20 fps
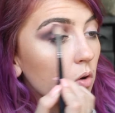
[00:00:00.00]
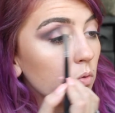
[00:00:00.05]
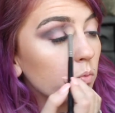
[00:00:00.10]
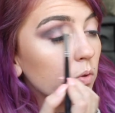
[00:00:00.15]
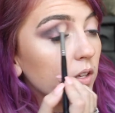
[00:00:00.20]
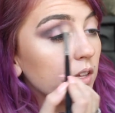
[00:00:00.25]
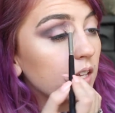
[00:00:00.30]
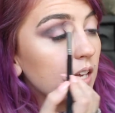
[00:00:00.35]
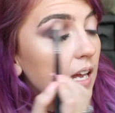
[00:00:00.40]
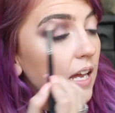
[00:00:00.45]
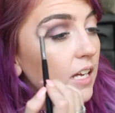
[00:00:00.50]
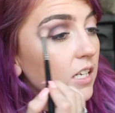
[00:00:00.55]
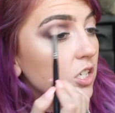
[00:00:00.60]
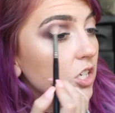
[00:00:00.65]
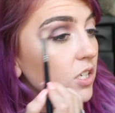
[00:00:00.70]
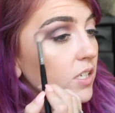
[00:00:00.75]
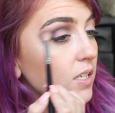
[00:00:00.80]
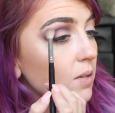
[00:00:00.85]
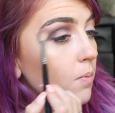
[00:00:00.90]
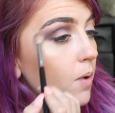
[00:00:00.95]
Really,
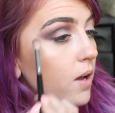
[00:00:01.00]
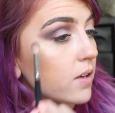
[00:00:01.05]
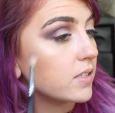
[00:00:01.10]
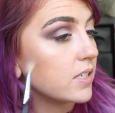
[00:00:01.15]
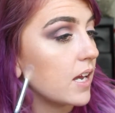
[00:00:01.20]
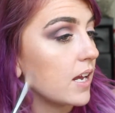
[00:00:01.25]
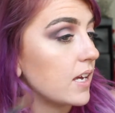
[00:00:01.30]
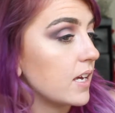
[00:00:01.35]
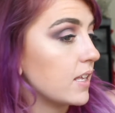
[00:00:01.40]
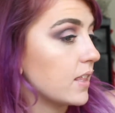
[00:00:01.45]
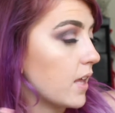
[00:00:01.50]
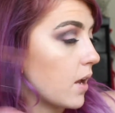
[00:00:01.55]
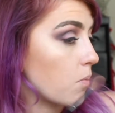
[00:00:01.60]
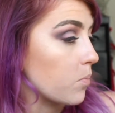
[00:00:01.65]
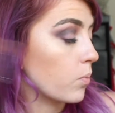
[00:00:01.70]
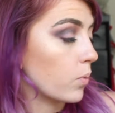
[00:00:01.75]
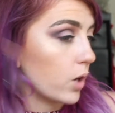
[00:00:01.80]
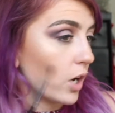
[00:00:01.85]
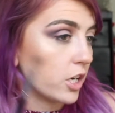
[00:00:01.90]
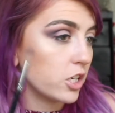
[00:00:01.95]
it's just about taking
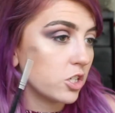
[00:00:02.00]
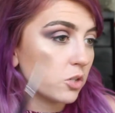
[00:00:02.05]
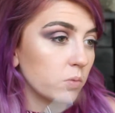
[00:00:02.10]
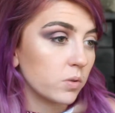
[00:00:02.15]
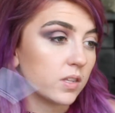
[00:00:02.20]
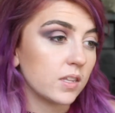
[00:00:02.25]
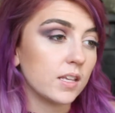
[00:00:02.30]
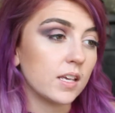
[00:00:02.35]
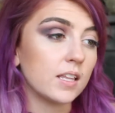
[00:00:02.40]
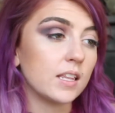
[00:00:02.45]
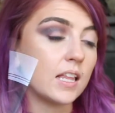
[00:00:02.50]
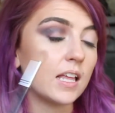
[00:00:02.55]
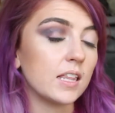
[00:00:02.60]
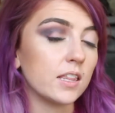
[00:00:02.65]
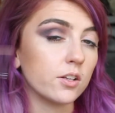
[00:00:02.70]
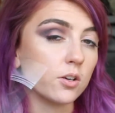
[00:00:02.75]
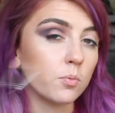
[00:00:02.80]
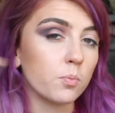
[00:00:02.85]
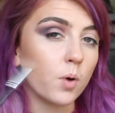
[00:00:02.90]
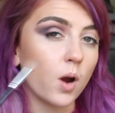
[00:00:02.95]
that brush with
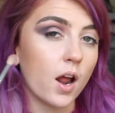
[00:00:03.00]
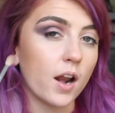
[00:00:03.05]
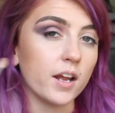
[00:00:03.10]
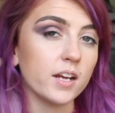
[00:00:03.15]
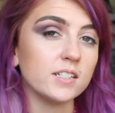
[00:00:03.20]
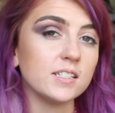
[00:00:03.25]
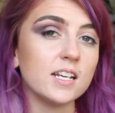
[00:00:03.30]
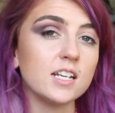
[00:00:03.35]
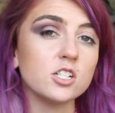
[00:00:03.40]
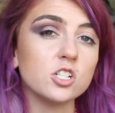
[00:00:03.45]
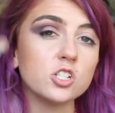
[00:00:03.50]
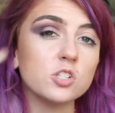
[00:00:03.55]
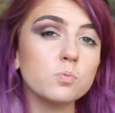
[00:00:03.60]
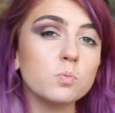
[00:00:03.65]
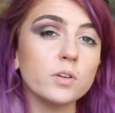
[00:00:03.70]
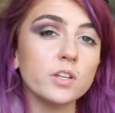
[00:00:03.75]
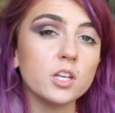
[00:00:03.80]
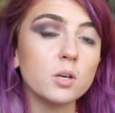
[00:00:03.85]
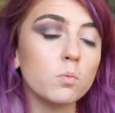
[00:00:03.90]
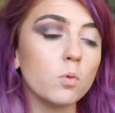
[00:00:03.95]
a little product and just
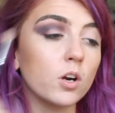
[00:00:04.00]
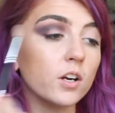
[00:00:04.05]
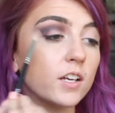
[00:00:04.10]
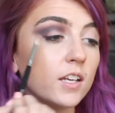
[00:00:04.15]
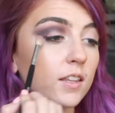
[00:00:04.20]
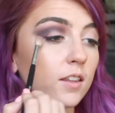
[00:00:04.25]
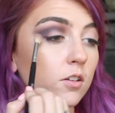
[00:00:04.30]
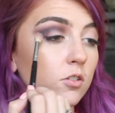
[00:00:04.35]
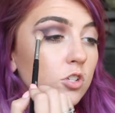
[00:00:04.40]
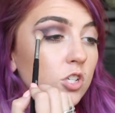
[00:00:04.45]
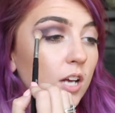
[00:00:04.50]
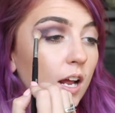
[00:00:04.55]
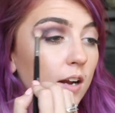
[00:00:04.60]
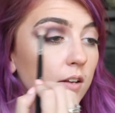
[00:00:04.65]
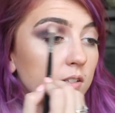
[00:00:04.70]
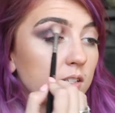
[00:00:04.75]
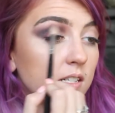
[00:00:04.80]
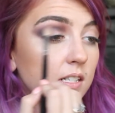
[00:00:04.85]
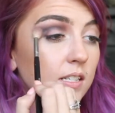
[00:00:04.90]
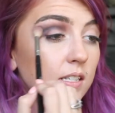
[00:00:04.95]
really working those
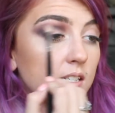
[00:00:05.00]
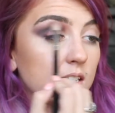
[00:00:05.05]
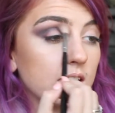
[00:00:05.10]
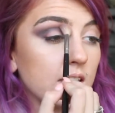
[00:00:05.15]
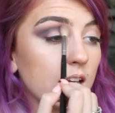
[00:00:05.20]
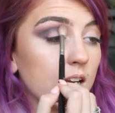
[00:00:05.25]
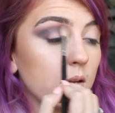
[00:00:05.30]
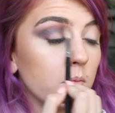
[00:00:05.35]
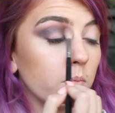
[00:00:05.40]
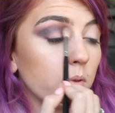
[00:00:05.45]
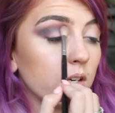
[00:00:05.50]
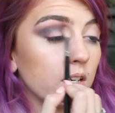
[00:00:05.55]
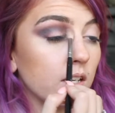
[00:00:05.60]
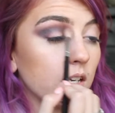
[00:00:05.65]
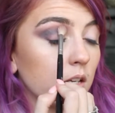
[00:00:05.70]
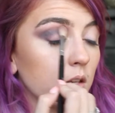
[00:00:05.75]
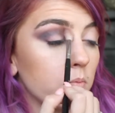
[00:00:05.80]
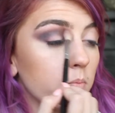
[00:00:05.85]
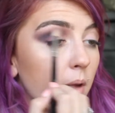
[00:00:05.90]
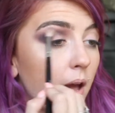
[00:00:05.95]
shadows into the skin and
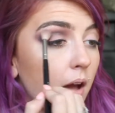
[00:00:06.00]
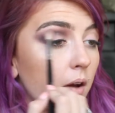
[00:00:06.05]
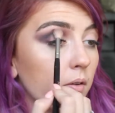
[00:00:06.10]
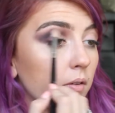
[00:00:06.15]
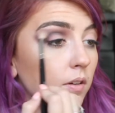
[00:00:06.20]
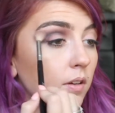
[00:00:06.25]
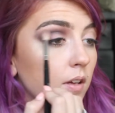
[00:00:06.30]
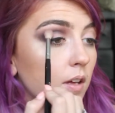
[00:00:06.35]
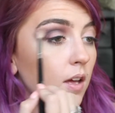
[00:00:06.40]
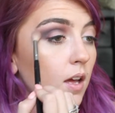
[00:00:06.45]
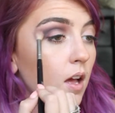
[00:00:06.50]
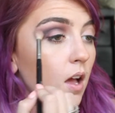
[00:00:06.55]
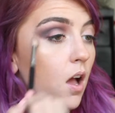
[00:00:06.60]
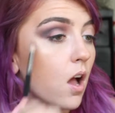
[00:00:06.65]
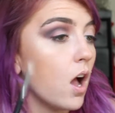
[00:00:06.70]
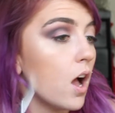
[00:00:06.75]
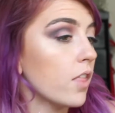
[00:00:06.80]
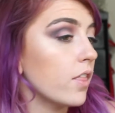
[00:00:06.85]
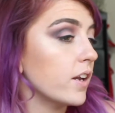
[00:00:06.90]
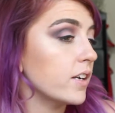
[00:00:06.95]
blending them out.
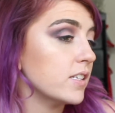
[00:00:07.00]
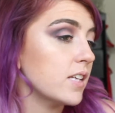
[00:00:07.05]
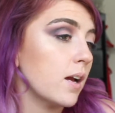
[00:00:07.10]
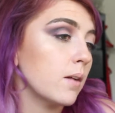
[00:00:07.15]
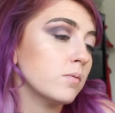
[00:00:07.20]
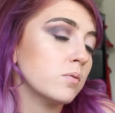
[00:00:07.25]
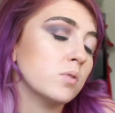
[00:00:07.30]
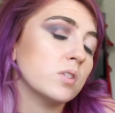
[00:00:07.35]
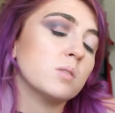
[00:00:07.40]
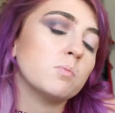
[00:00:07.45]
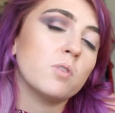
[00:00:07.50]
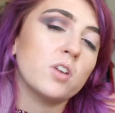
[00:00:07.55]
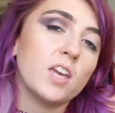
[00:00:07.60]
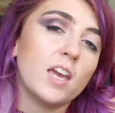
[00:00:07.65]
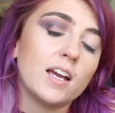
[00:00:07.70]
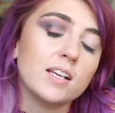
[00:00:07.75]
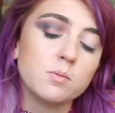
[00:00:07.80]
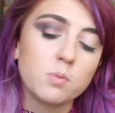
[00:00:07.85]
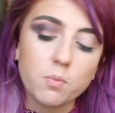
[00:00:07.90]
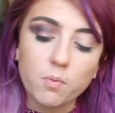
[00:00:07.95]
A lot of times with
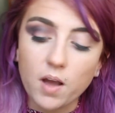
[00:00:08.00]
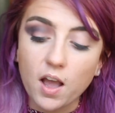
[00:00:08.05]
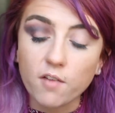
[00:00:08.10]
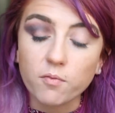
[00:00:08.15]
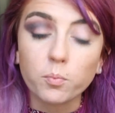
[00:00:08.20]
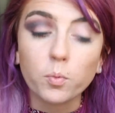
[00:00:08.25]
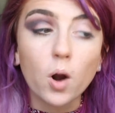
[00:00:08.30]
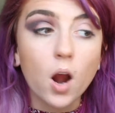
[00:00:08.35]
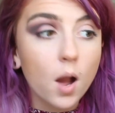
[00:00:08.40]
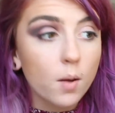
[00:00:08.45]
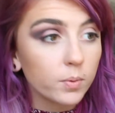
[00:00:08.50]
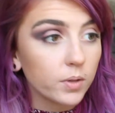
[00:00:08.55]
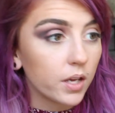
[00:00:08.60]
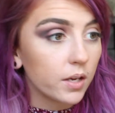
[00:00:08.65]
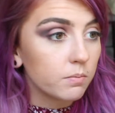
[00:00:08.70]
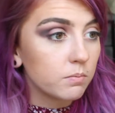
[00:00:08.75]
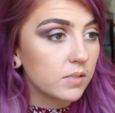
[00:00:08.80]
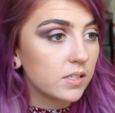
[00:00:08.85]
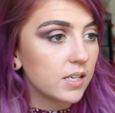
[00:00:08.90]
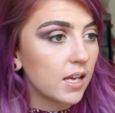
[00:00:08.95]
smoky eyes, people have
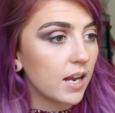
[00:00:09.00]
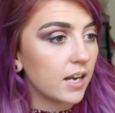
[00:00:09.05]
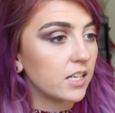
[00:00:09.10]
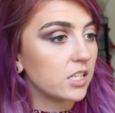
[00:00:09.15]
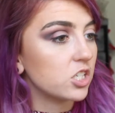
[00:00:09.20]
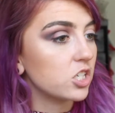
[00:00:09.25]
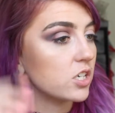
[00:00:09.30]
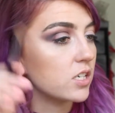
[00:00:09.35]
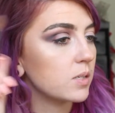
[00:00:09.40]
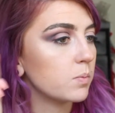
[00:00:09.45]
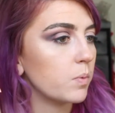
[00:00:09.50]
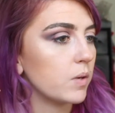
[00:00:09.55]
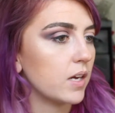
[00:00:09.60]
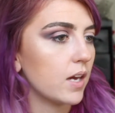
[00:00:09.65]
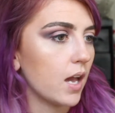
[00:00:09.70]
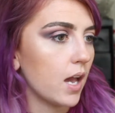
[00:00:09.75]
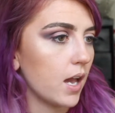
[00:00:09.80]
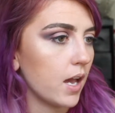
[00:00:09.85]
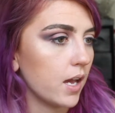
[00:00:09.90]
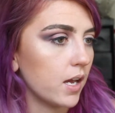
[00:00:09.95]
problems, and it's just
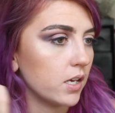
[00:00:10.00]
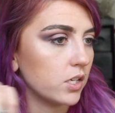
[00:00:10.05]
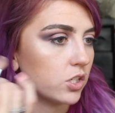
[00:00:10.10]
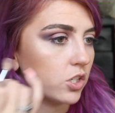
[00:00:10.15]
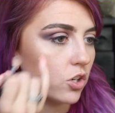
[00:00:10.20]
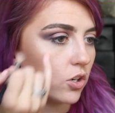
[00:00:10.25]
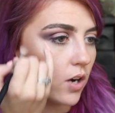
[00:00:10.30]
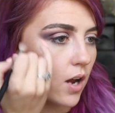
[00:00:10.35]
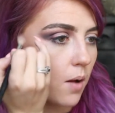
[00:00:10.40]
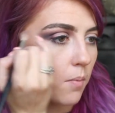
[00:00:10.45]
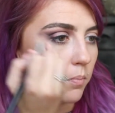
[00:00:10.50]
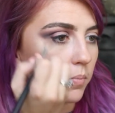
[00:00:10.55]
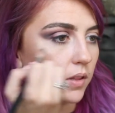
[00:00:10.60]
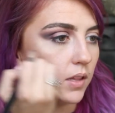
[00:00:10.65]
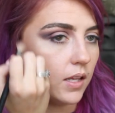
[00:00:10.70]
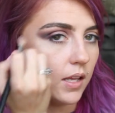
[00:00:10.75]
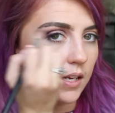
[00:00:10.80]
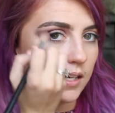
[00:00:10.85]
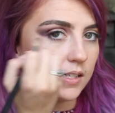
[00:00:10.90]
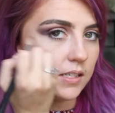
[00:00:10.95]
because you're not
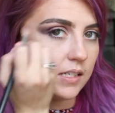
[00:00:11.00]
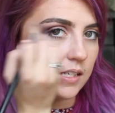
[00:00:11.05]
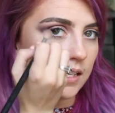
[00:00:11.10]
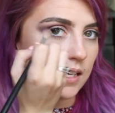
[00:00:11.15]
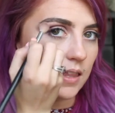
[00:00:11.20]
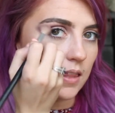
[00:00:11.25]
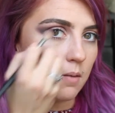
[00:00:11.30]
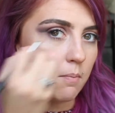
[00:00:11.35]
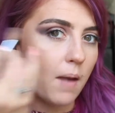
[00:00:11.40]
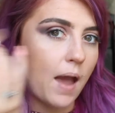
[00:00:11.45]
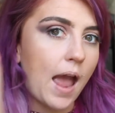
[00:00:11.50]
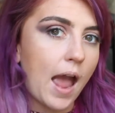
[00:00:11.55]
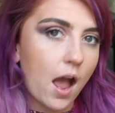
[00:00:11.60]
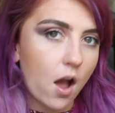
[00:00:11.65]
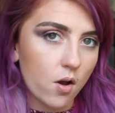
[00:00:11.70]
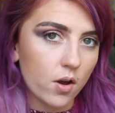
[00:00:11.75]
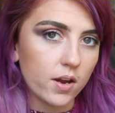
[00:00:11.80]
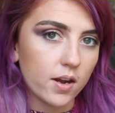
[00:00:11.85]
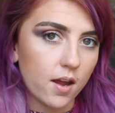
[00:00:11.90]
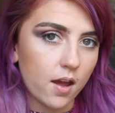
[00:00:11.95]
blending them
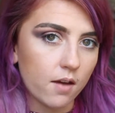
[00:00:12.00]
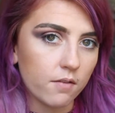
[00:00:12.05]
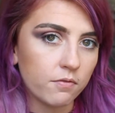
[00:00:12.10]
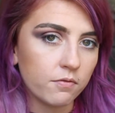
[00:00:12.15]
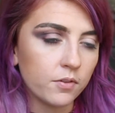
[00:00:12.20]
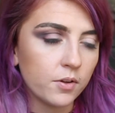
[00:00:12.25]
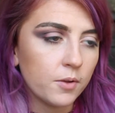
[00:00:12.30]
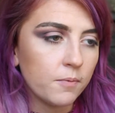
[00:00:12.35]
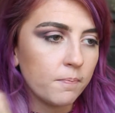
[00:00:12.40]
out enough.